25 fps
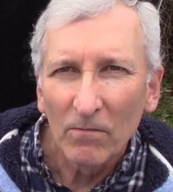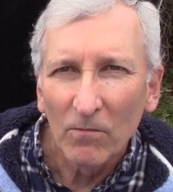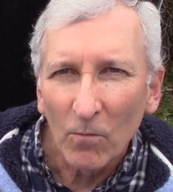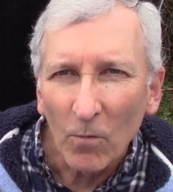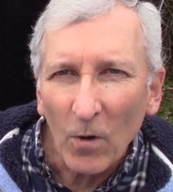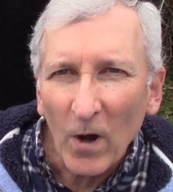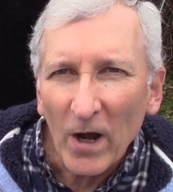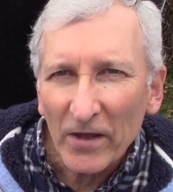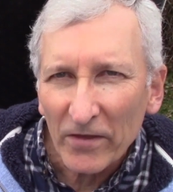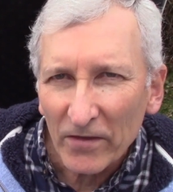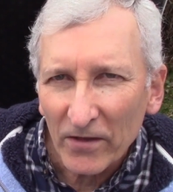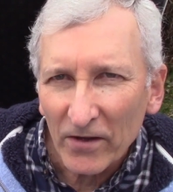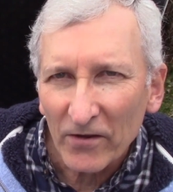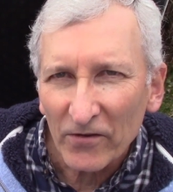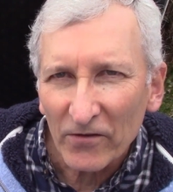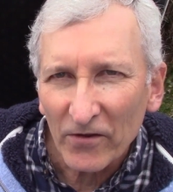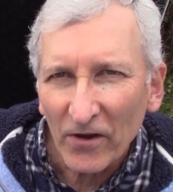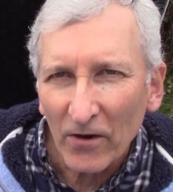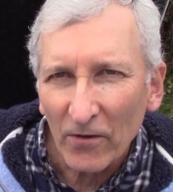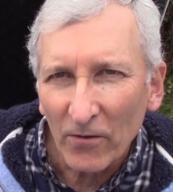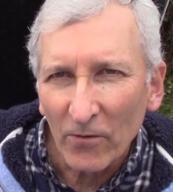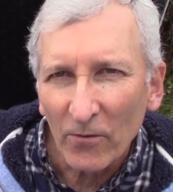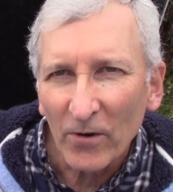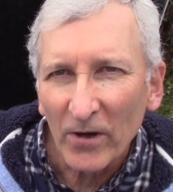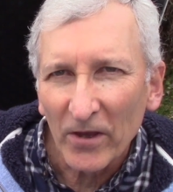why things
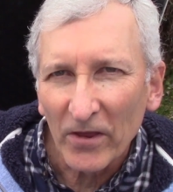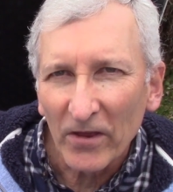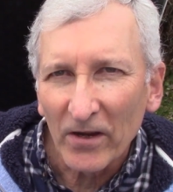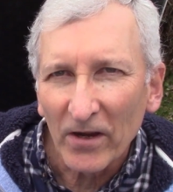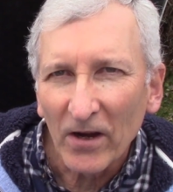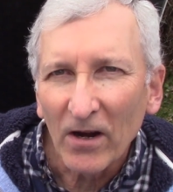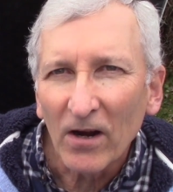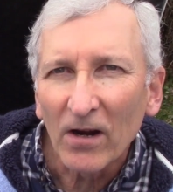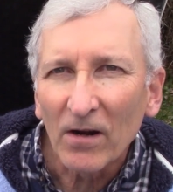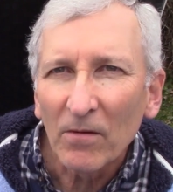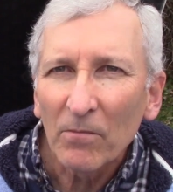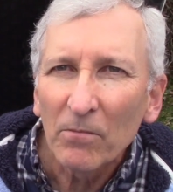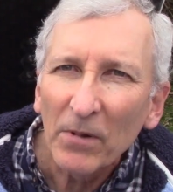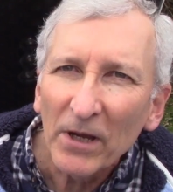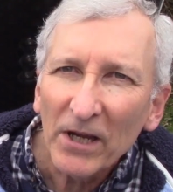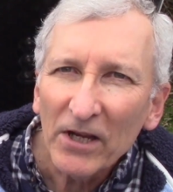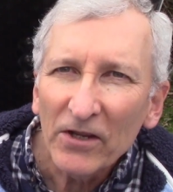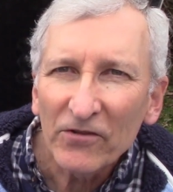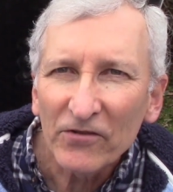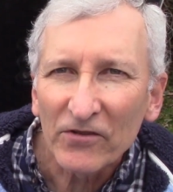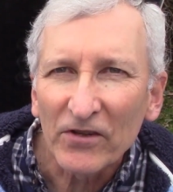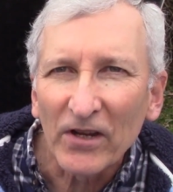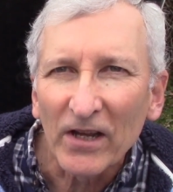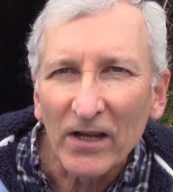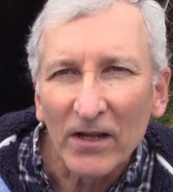are the way they are
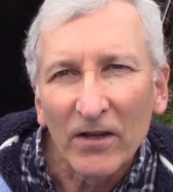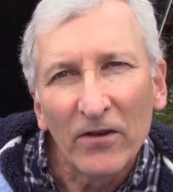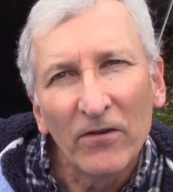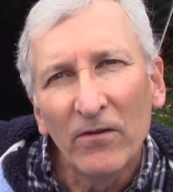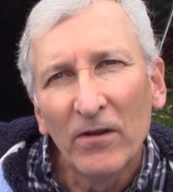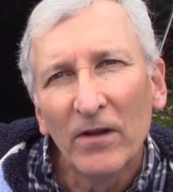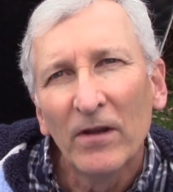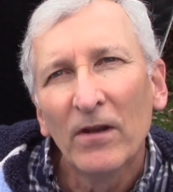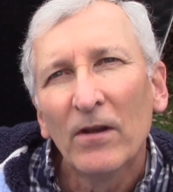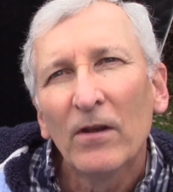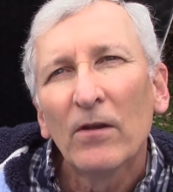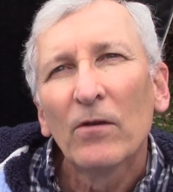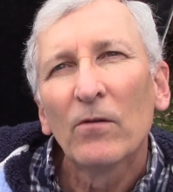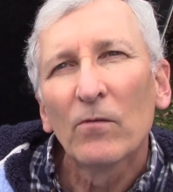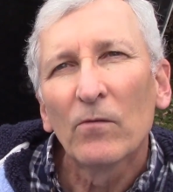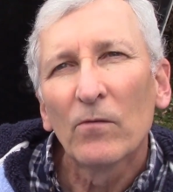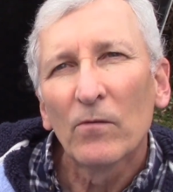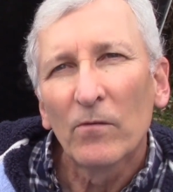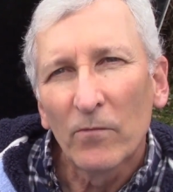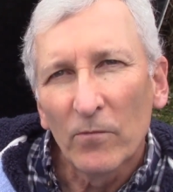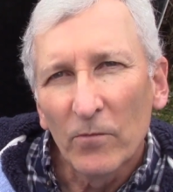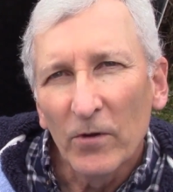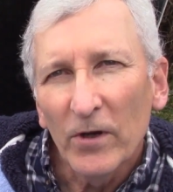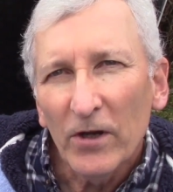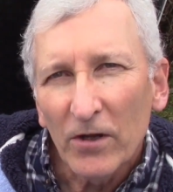based on
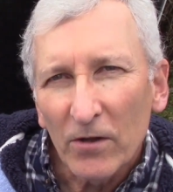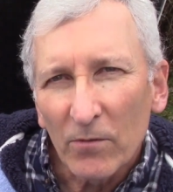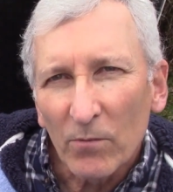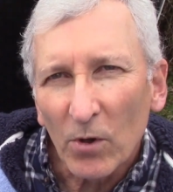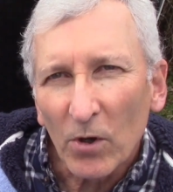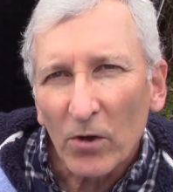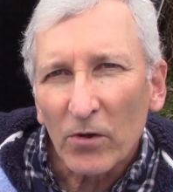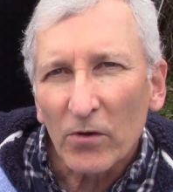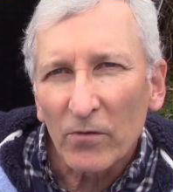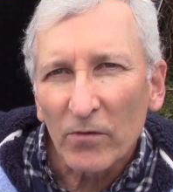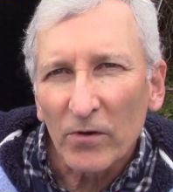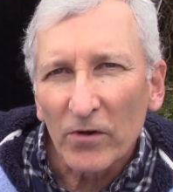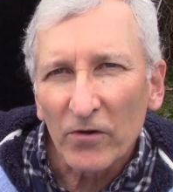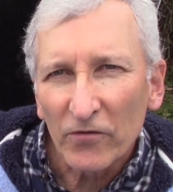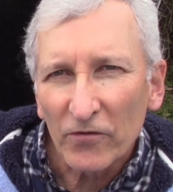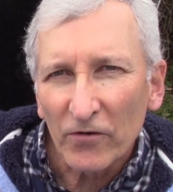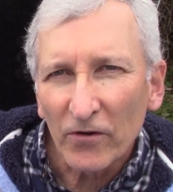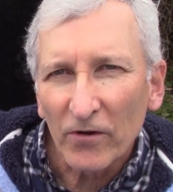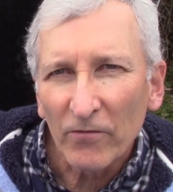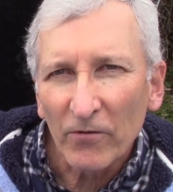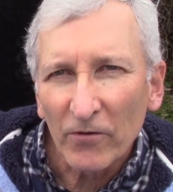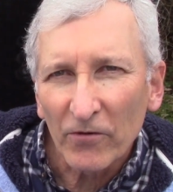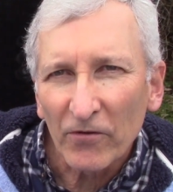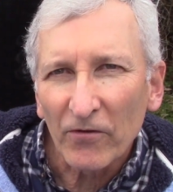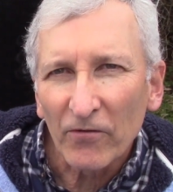reading Mercury's
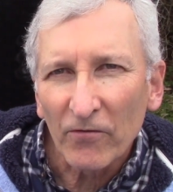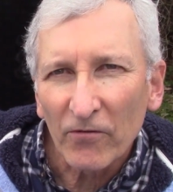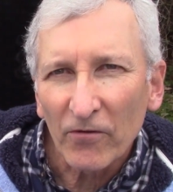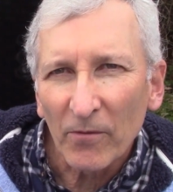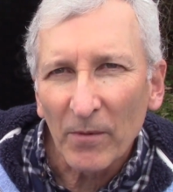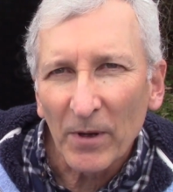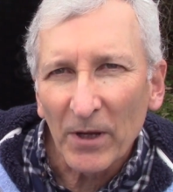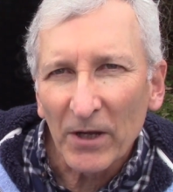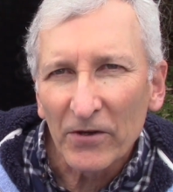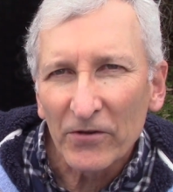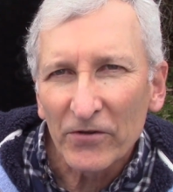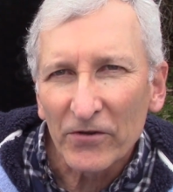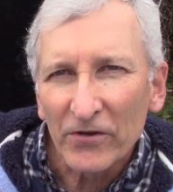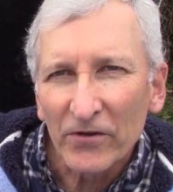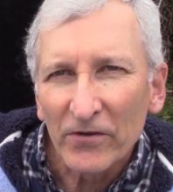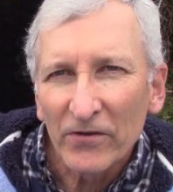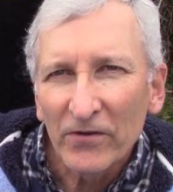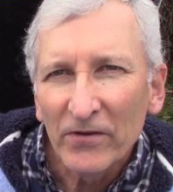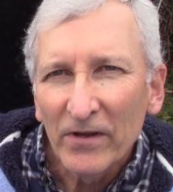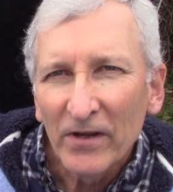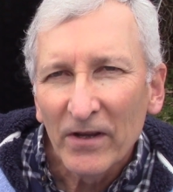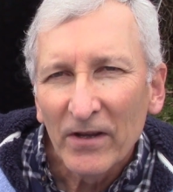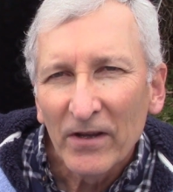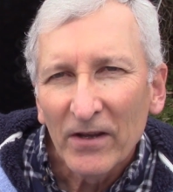service information,